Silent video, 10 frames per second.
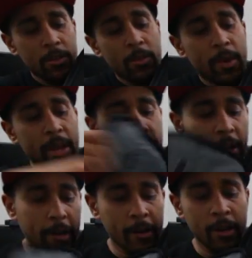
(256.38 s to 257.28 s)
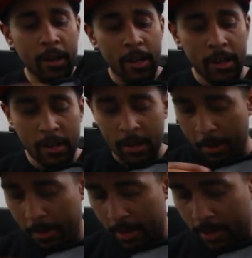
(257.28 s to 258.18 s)
So right here
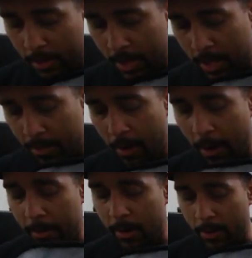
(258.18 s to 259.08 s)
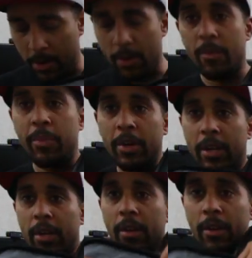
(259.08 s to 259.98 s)
comes with a compartment where you can put,